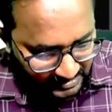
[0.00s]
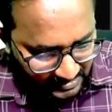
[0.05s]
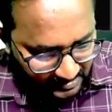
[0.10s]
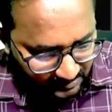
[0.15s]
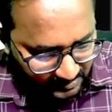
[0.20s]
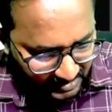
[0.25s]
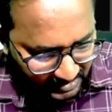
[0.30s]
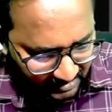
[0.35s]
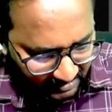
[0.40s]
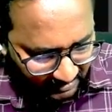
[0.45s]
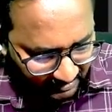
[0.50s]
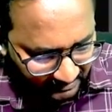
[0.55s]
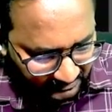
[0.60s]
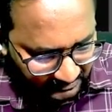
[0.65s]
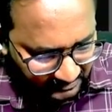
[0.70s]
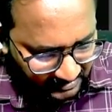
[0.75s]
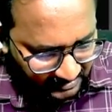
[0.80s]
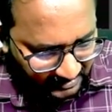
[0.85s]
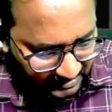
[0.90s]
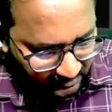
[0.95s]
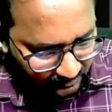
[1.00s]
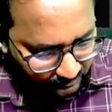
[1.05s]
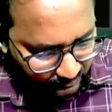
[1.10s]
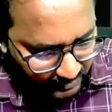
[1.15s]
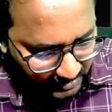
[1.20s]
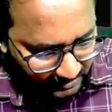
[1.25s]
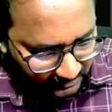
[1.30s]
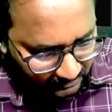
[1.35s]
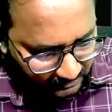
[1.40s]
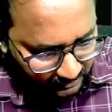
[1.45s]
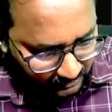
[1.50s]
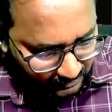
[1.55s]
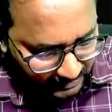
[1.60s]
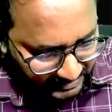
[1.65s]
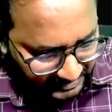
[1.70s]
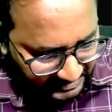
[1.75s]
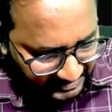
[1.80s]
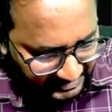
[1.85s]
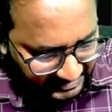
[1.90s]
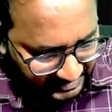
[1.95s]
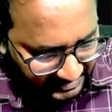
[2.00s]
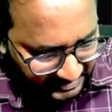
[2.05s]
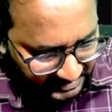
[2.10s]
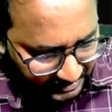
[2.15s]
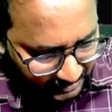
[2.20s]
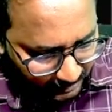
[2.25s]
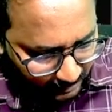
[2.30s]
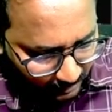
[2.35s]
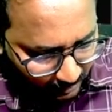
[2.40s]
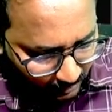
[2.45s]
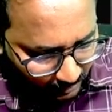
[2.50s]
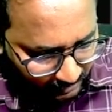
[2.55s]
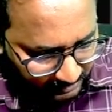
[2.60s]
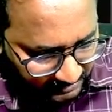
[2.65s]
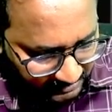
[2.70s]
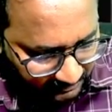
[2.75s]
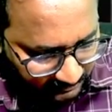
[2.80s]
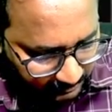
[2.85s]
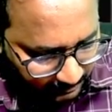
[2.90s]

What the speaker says: because every student can ignore this